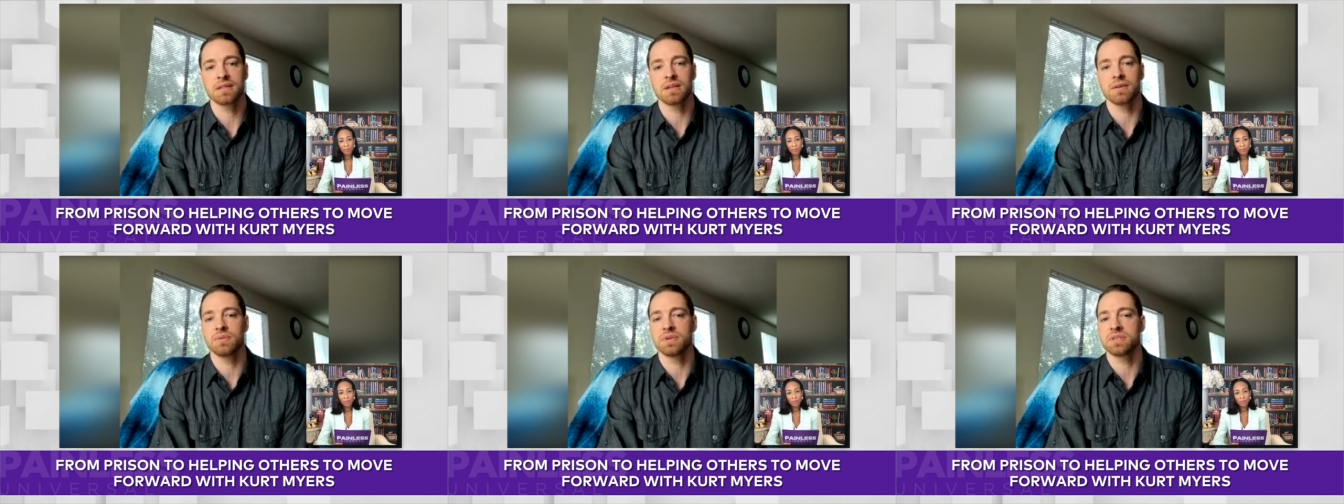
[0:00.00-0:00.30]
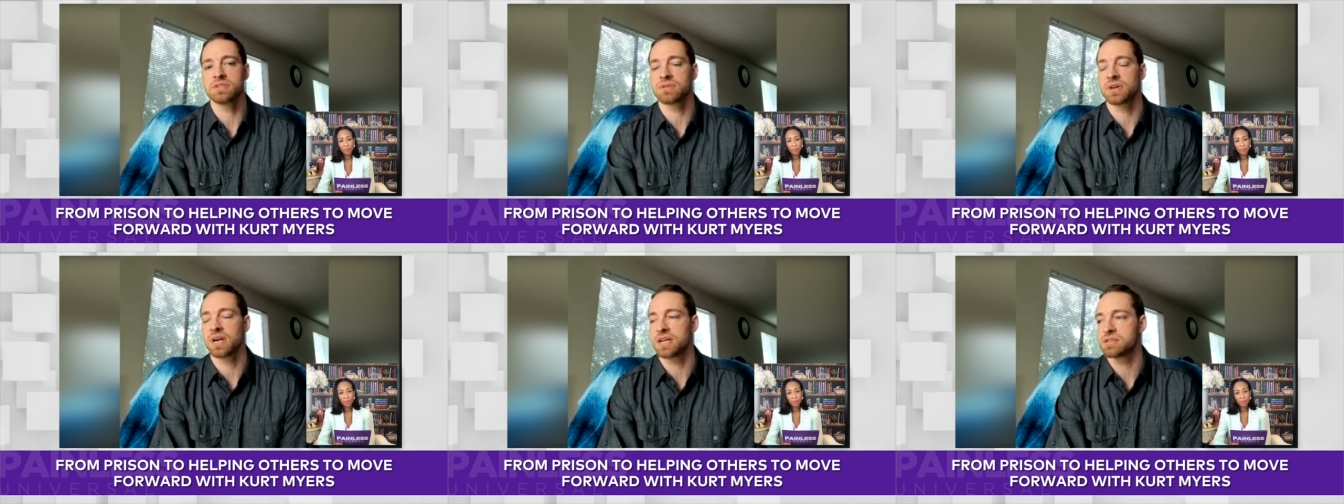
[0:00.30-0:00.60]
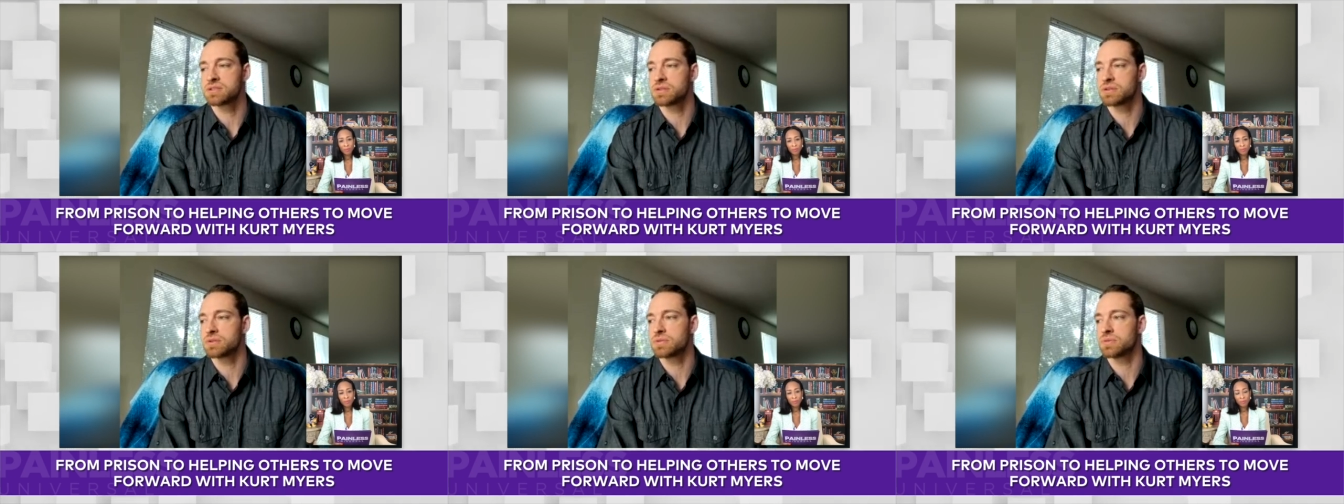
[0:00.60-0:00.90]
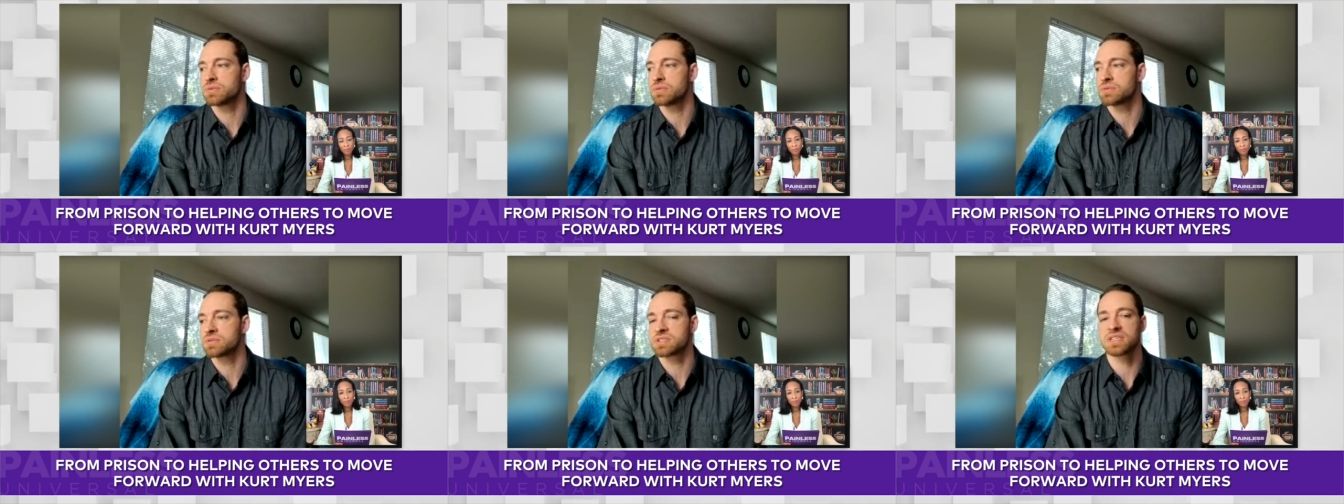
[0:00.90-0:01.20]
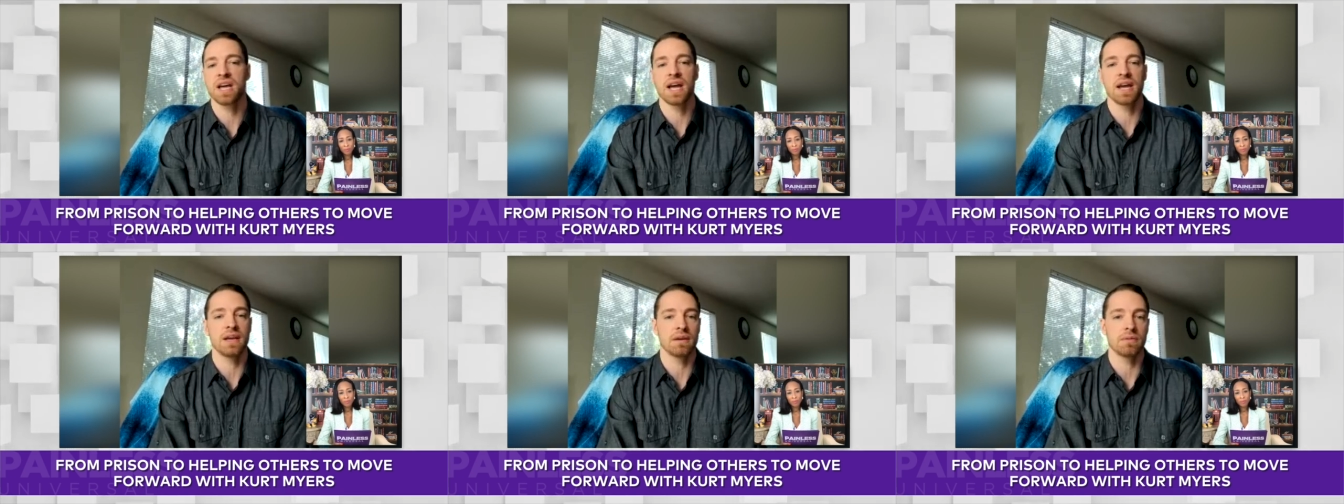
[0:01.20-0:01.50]
that we try to
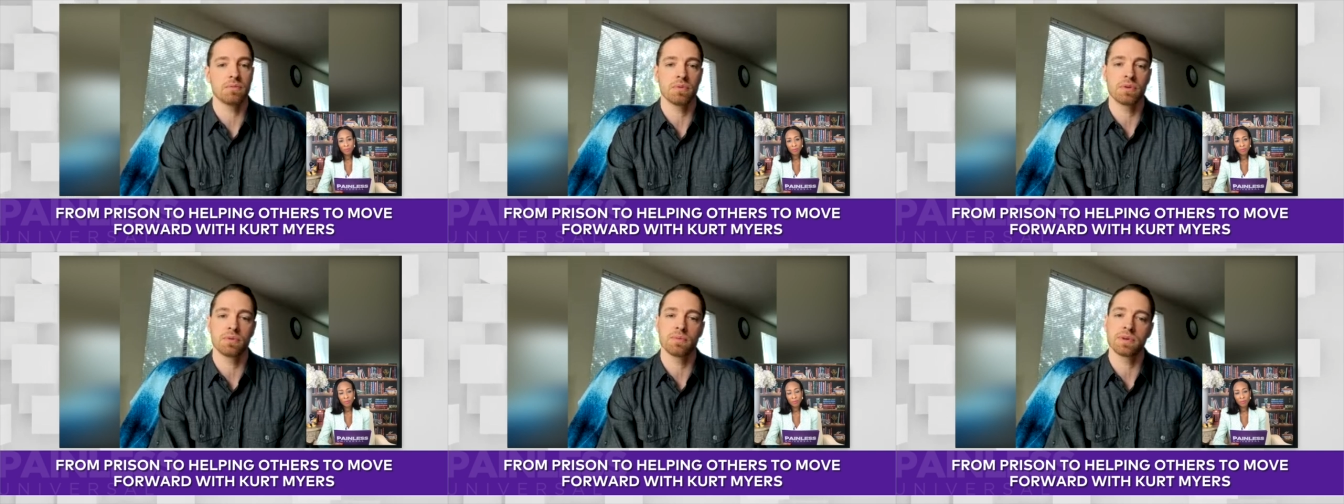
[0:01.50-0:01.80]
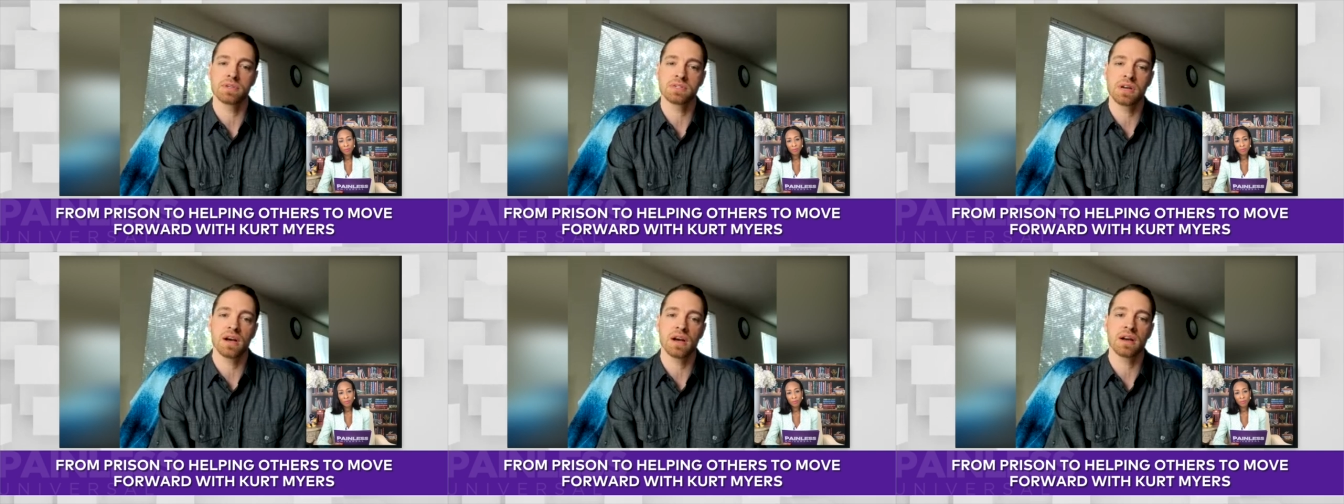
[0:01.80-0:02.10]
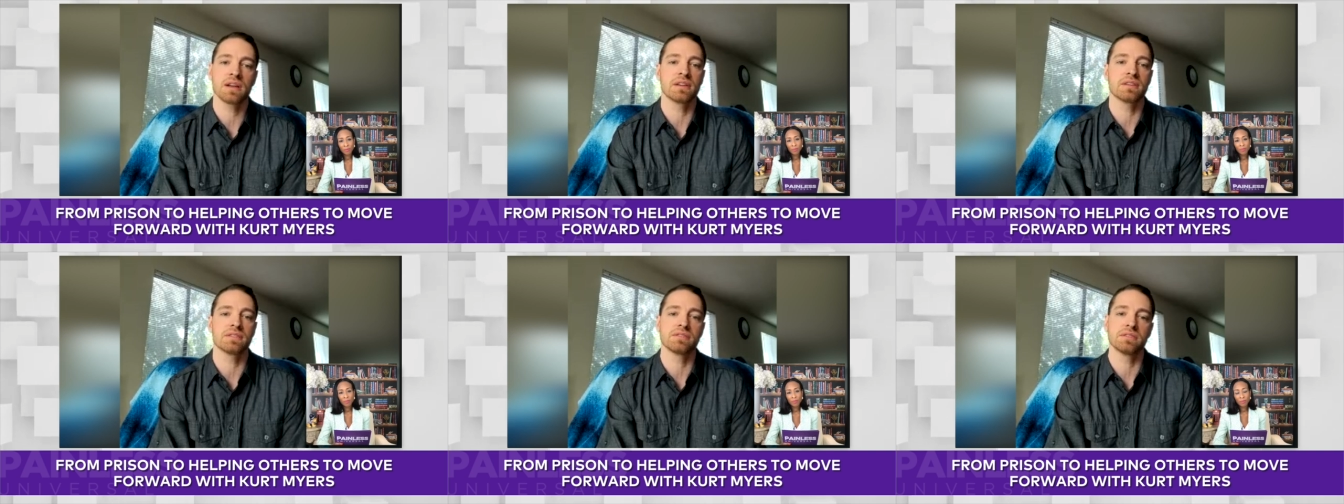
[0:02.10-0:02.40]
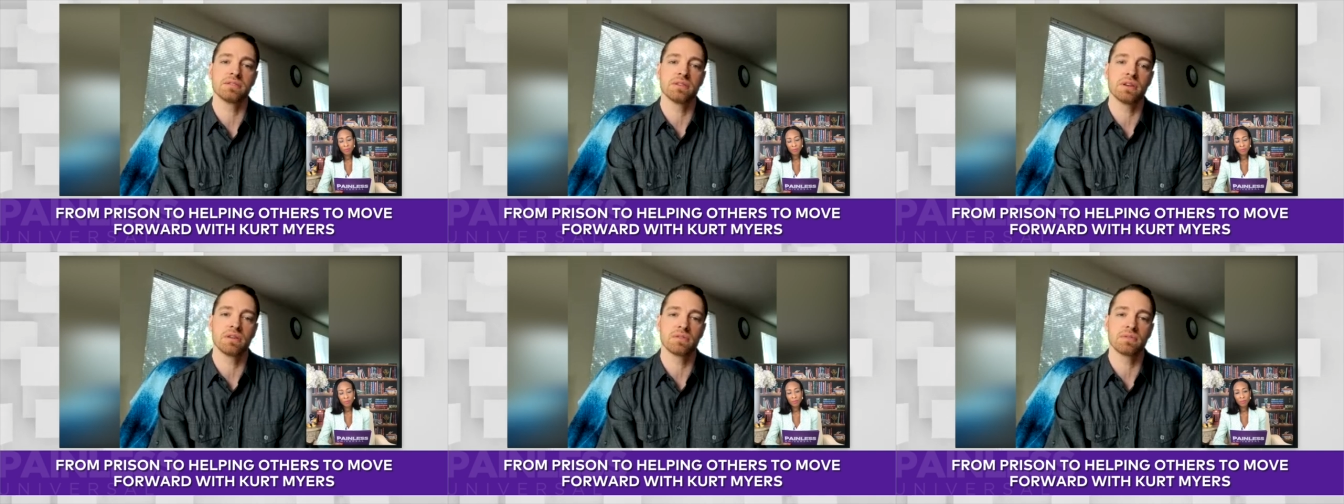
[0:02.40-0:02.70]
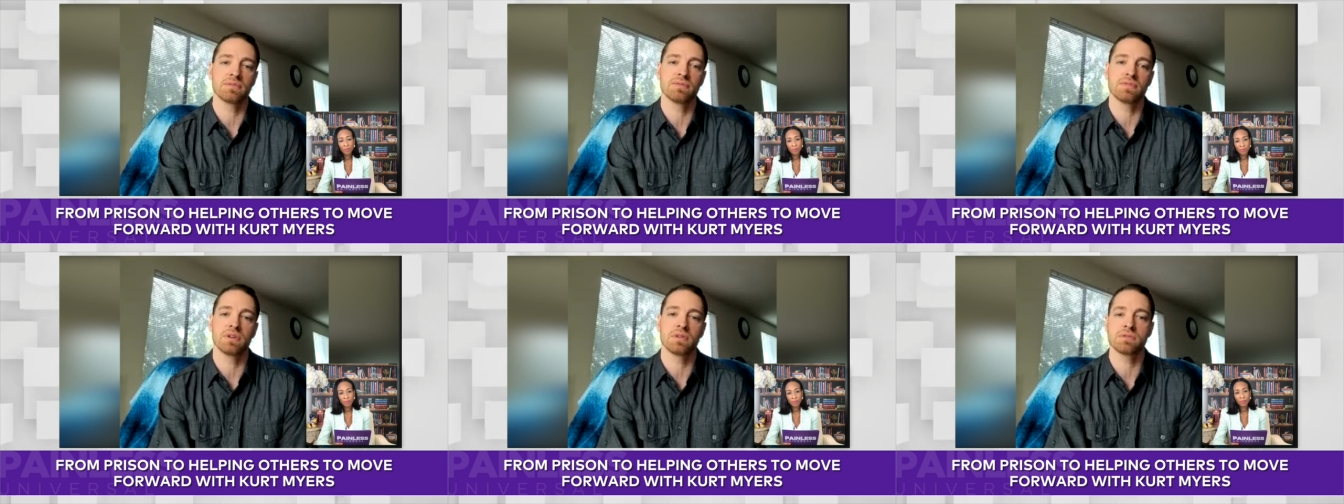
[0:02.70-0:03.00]
cite when we're talking to young
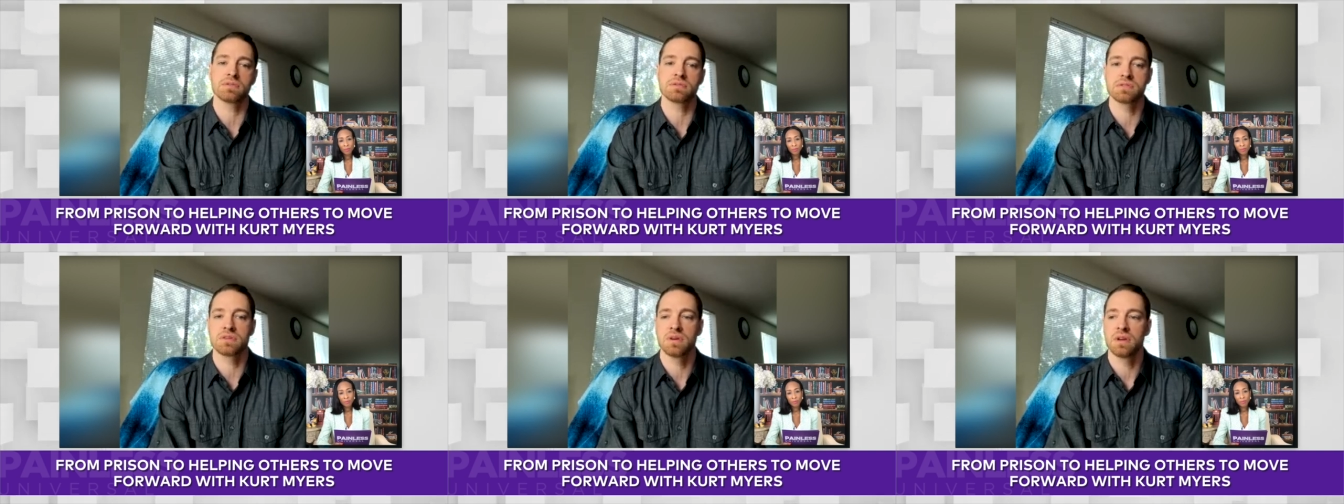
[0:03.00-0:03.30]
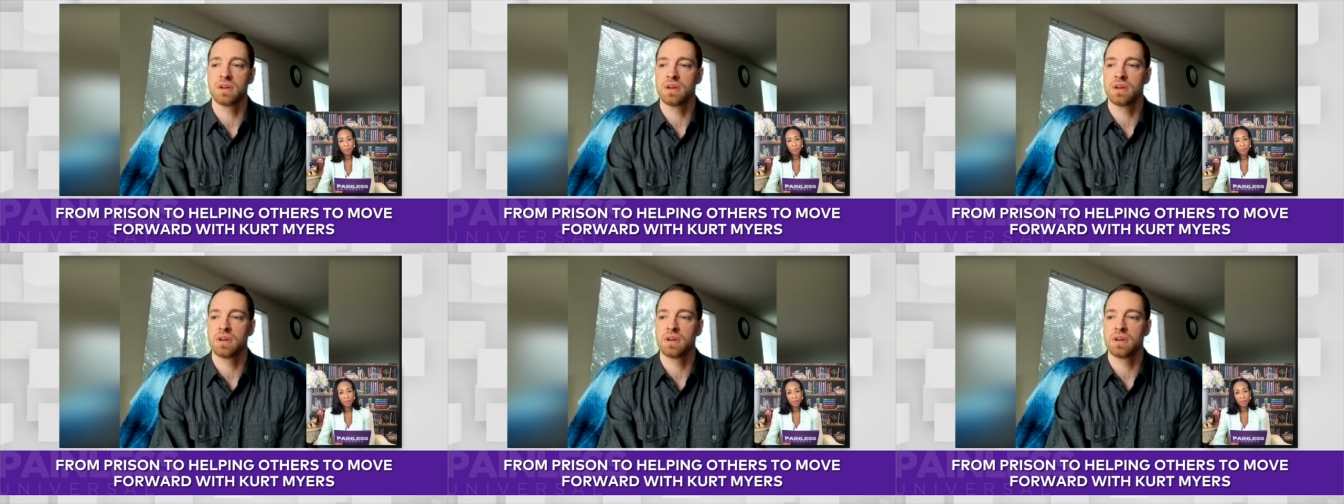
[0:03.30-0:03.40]
folks.